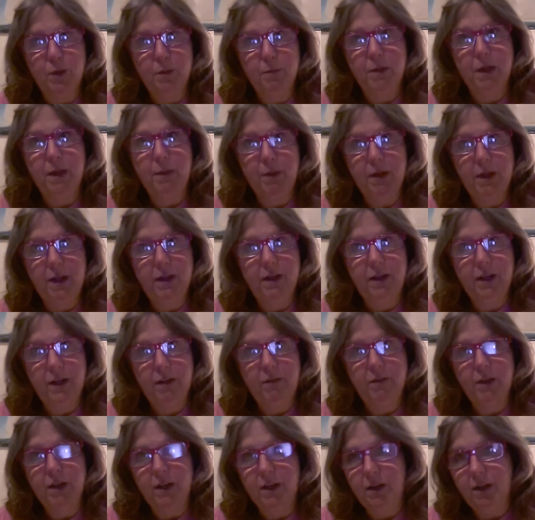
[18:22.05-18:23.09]
and maybe
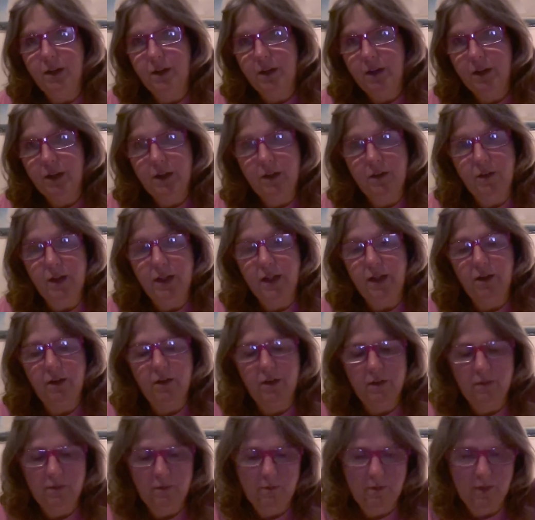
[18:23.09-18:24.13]
even
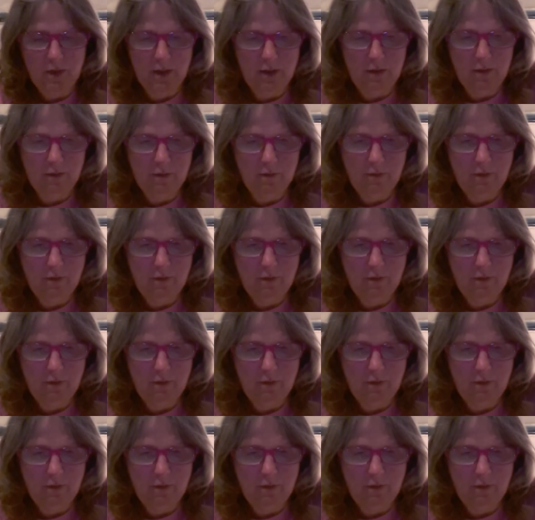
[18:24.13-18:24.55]
later. But